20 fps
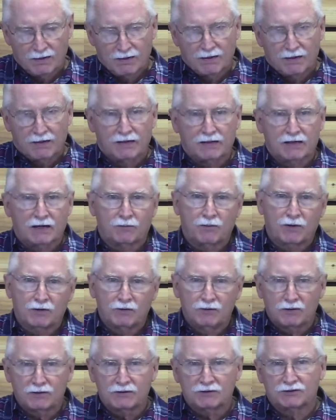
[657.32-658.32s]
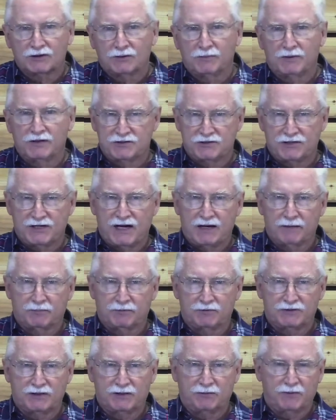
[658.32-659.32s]
And I want to look at some
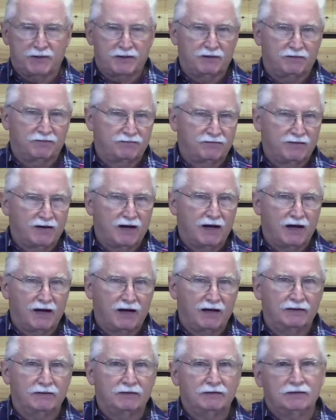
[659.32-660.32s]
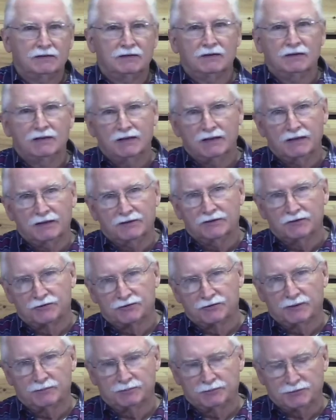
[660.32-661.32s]
examples that we can find in the
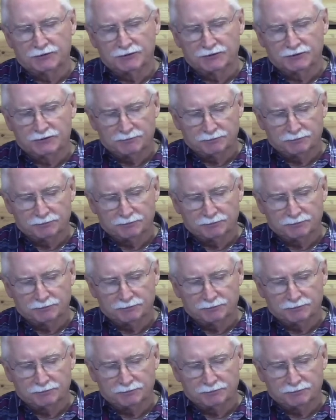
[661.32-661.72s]
scriptures.